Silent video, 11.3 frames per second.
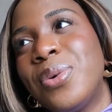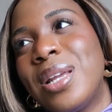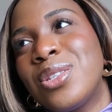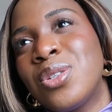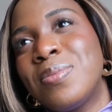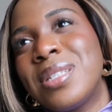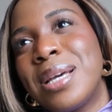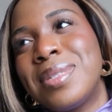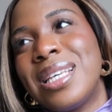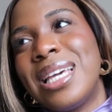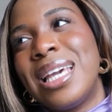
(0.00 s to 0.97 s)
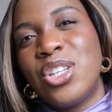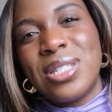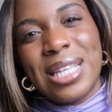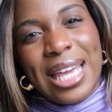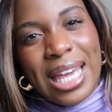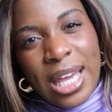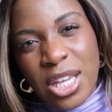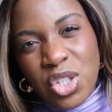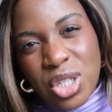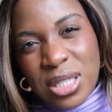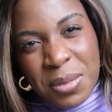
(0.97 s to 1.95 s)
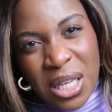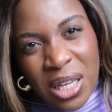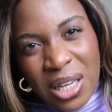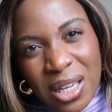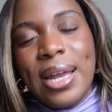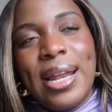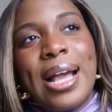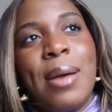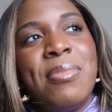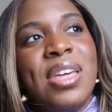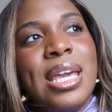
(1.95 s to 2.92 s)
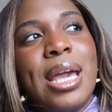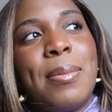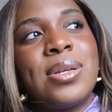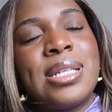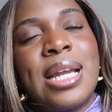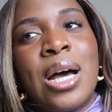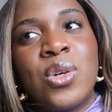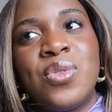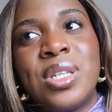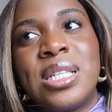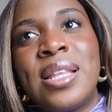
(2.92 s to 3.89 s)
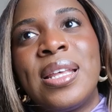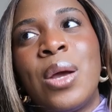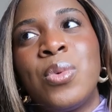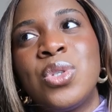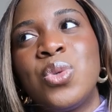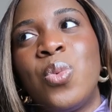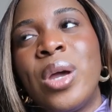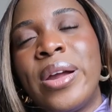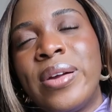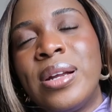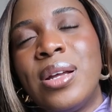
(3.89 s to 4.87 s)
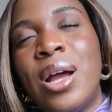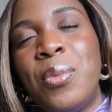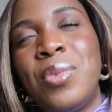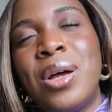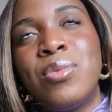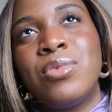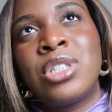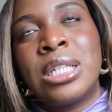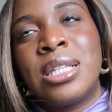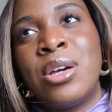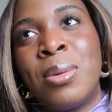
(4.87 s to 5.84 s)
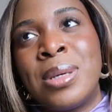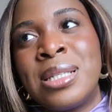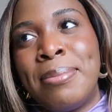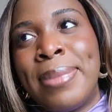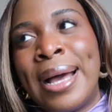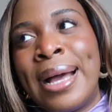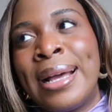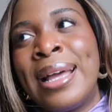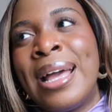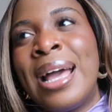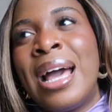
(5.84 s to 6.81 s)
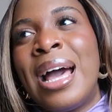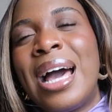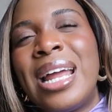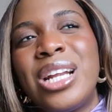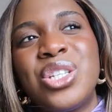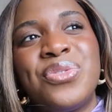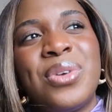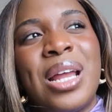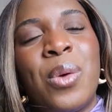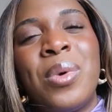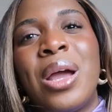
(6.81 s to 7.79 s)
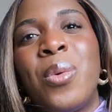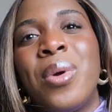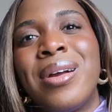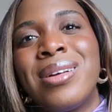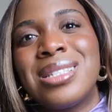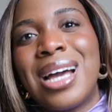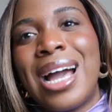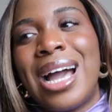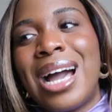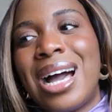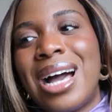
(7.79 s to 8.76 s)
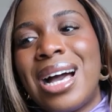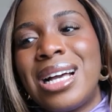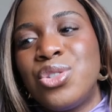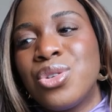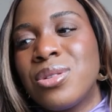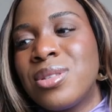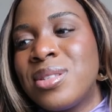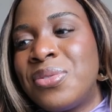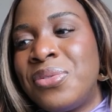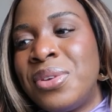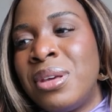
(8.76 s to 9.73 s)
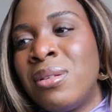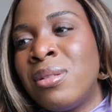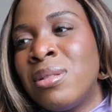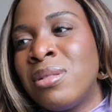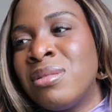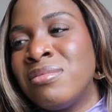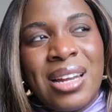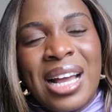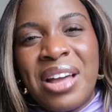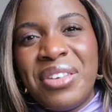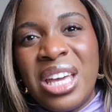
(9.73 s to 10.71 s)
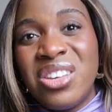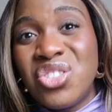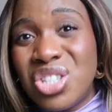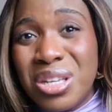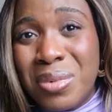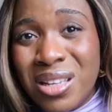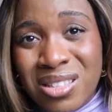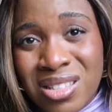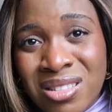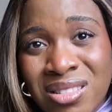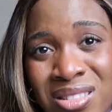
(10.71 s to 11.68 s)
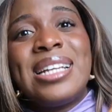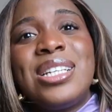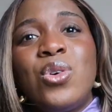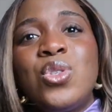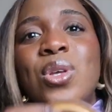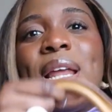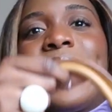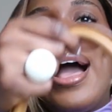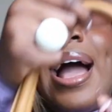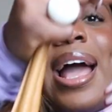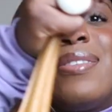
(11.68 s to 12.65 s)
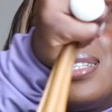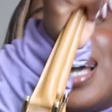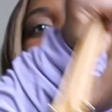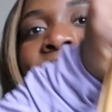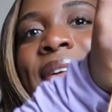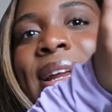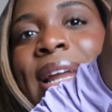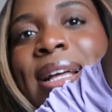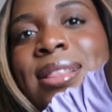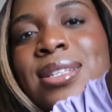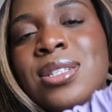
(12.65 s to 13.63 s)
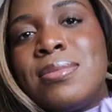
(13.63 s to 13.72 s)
feel like sometimes it just ages me. Like, I'm thinking about an outfit and then I want to wear it. I'm now trying to think about a bag, and I just feel like when I wear it, I just feel like I've aged a bit. And also, like, I have to carry it like this